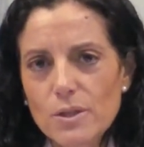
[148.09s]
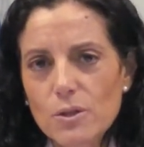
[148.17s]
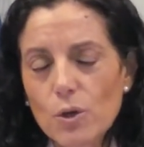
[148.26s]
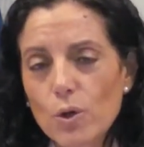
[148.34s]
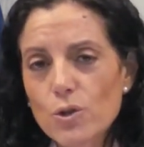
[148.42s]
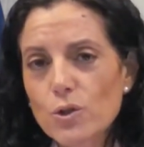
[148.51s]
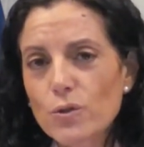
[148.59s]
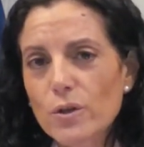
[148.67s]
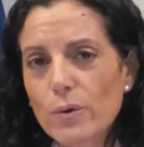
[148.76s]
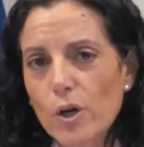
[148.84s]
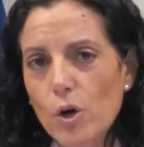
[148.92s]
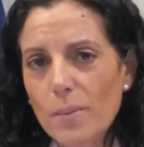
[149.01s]
but also
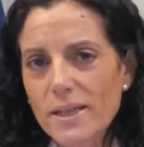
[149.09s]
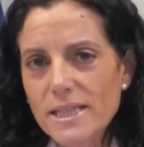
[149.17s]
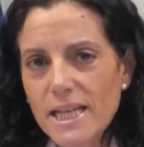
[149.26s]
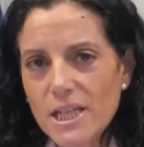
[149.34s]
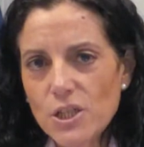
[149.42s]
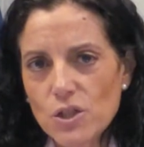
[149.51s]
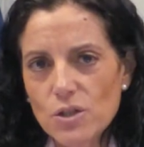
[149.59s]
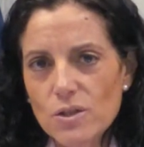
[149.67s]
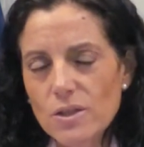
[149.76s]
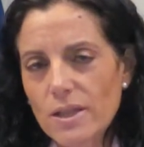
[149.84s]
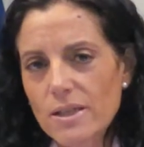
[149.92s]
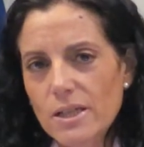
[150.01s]
the
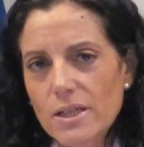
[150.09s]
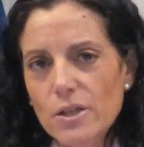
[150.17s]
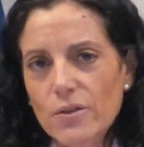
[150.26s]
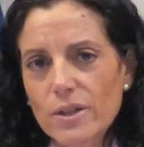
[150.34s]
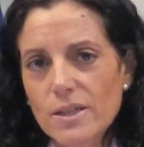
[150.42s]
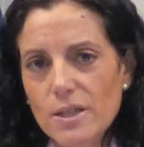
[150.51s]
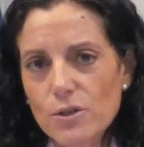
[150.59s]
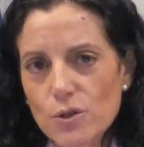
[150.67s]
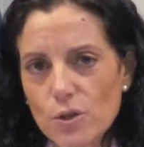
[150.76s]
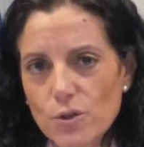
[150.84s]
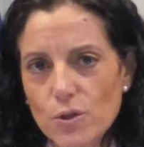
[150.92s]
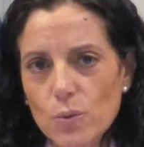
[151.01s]
recommendations that under this
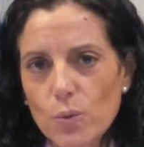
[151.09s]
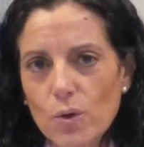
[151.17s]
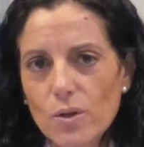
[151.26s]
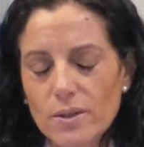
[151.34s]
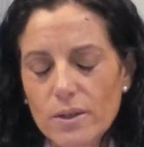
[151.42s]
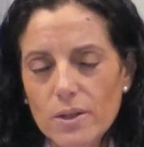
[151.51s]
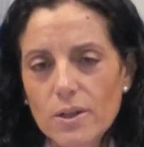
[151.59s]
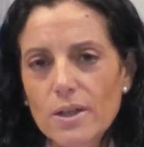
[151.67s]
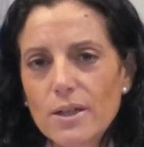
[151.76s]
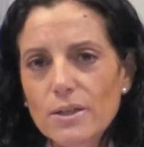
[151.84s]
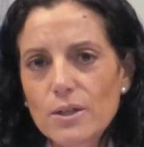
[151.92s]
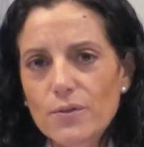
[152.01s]
uncertain world
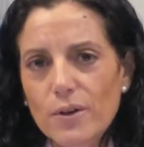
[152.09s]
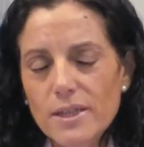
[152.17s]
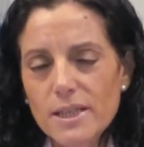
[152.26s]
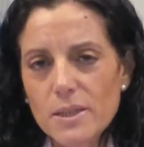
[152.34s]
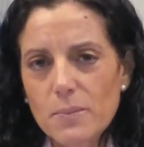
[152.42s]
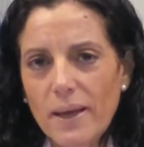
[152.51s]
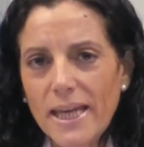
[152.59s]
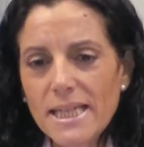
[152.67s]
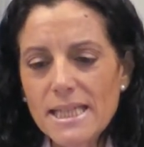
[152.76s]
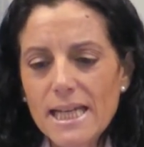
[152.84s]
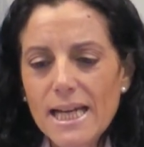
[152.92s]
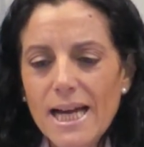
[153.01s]
the, the fund has
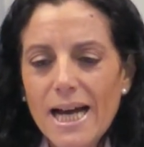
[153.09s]
made,